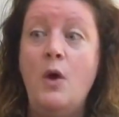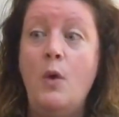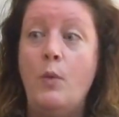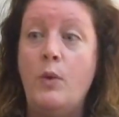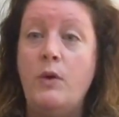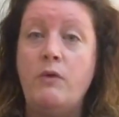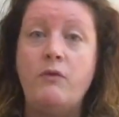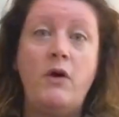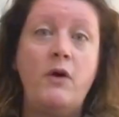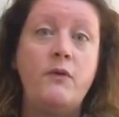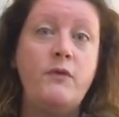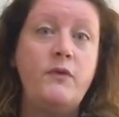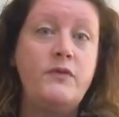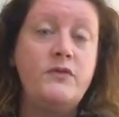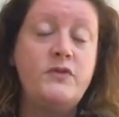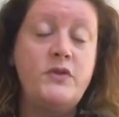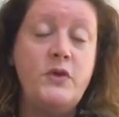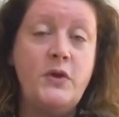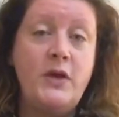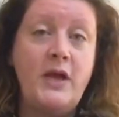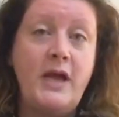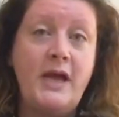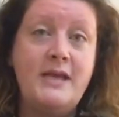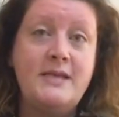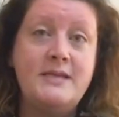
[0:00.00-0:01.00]
we arrived with
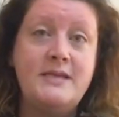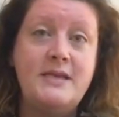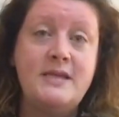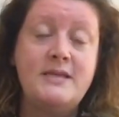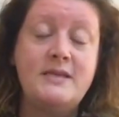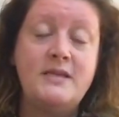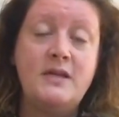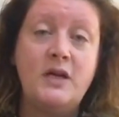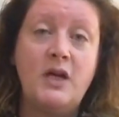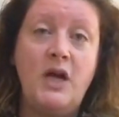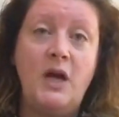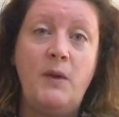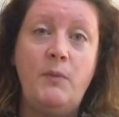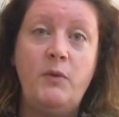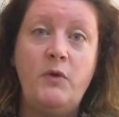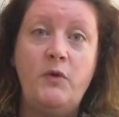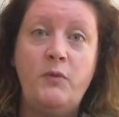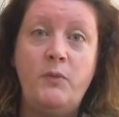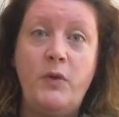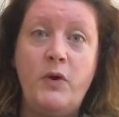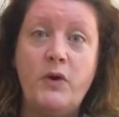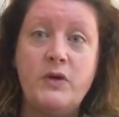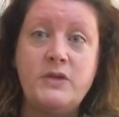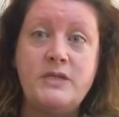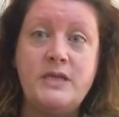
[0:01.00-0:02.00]
suitcases and a couple of
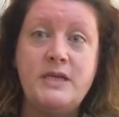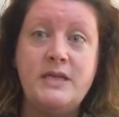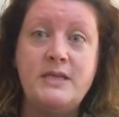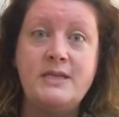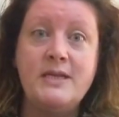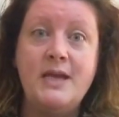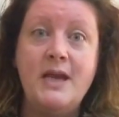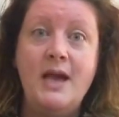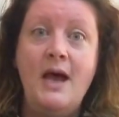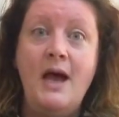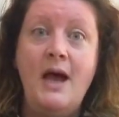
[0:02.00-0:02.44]
boxes.